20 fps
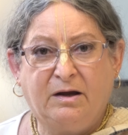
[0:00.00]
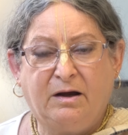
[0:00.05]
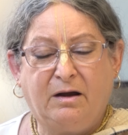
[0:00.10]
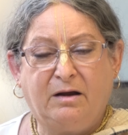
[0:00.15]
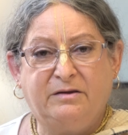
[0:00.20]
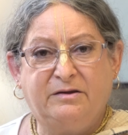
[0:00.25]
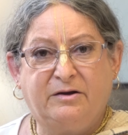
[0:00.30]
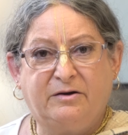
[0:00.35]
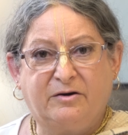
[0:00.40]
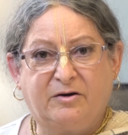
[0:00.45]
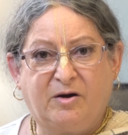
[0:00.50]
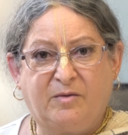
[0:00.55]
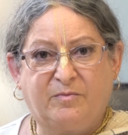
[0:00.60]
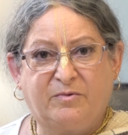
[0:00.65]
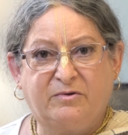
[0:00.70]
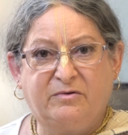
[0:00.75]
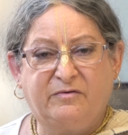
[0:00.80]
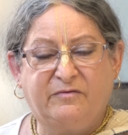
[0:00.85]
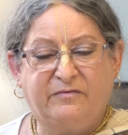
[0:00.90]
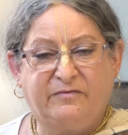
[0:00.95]
and then a
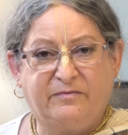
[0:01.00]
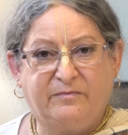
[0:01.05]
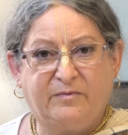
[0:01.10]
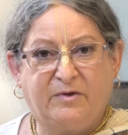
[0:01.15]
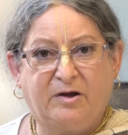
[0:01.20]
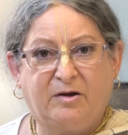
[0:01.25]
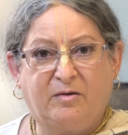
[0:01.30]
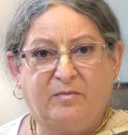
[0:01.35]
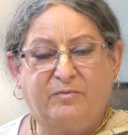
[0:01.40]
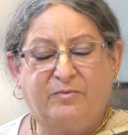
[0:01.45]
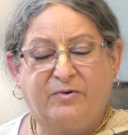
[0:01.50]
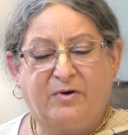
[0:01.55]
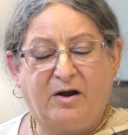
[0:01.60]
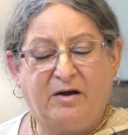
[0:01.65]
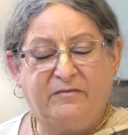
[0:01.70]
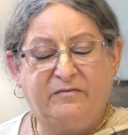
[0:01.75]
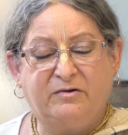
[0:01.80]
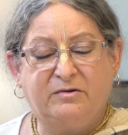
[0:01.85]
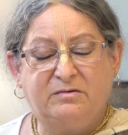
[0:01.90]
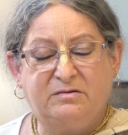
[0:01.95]
couple of
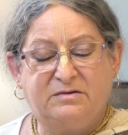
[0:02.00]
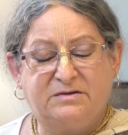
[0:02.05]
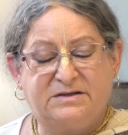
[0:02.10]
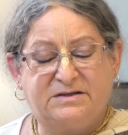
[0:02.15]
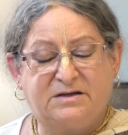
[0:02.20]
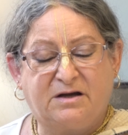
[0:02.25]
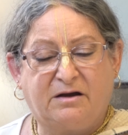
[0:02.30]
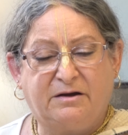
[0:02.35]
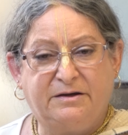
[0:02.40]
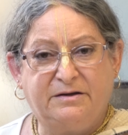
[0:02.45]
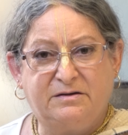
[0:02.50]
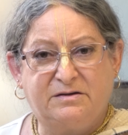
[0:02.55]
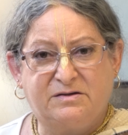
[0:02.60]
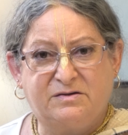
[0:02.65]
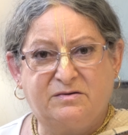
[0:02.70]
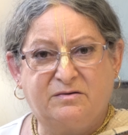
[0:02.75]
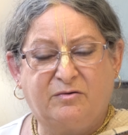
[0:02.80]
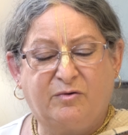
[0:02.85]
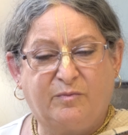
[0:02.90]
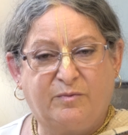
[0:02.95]
private
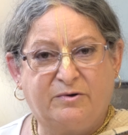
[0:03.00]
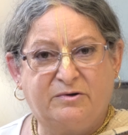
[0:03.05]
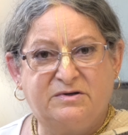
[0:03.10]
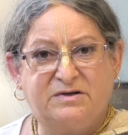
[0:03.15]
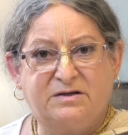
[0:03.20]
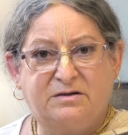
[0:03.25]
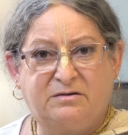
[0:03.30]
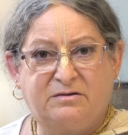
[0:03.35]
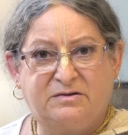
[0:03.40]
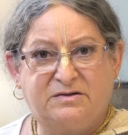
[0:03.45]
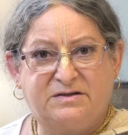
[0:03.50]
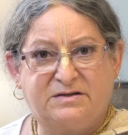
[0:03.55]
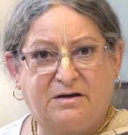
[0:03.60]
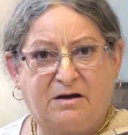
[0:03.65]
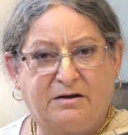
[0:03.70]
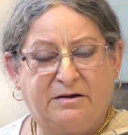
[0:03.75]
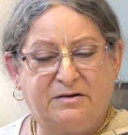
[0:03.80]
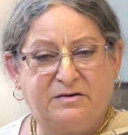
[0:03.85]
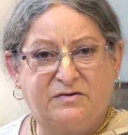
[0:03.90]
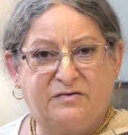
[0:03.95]
sites or personal
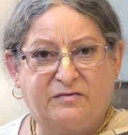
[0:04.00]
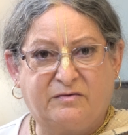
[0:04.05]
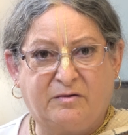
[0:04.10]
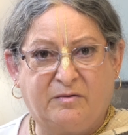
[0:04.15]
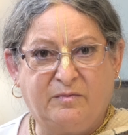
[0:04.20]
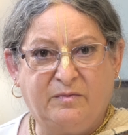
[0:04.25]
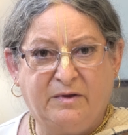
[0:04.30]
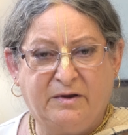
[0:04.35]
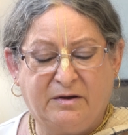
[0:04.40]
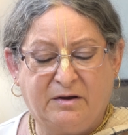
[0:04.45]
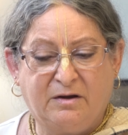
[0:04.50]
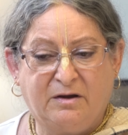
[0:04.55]
sites from